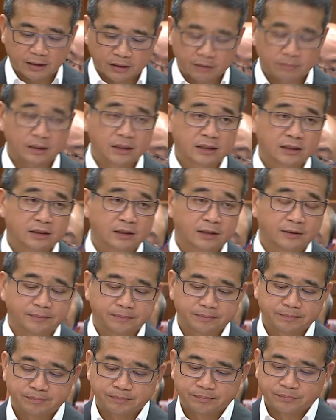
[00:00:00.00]
by the minister
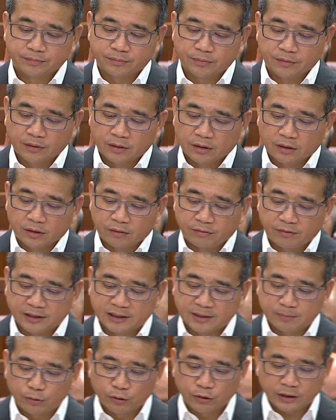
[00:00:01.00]

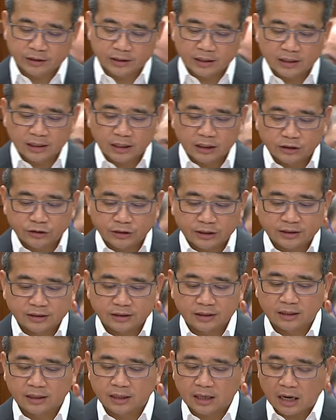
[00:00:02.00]
reciprocating
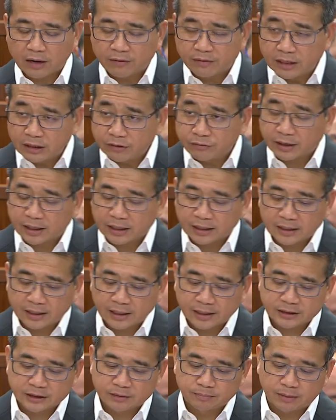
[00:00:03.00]
countries currently
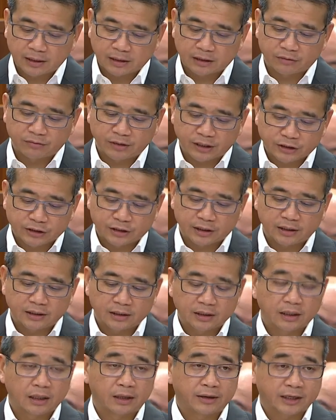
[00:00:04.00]
recognized by the
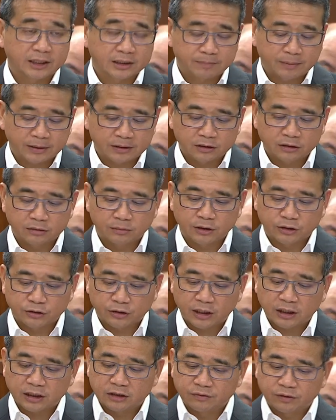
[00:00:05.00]
RECJA are expected to be
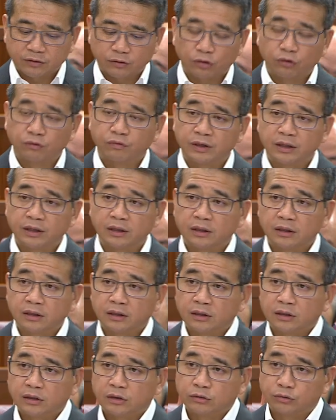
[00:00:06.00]
transferred over
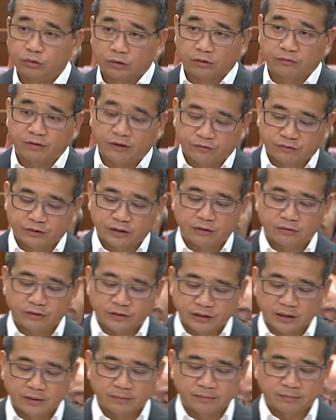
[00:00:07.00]
to the REFJA
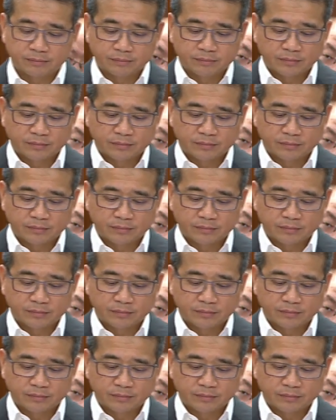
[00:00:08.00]
regime